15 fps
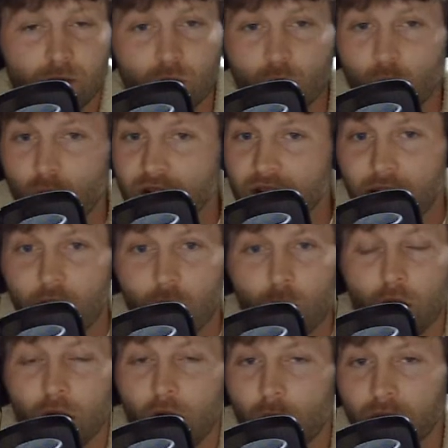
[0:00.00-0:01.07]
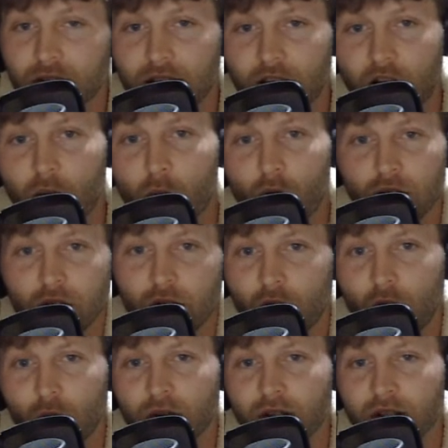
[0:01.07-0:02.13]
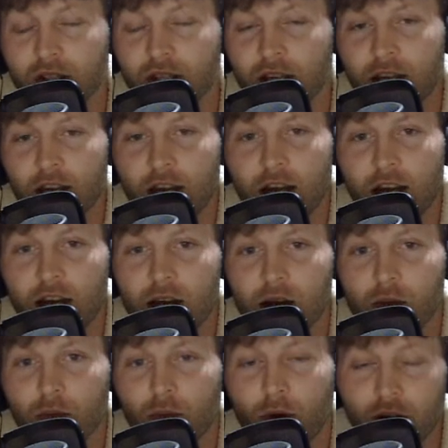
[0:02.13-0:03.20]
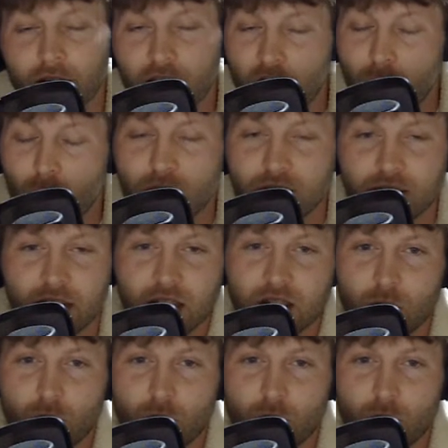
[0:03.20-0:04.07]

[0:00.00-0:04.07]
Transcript: Once a Cowboy, always a Cowboy. You're always part of Cowboys Nation.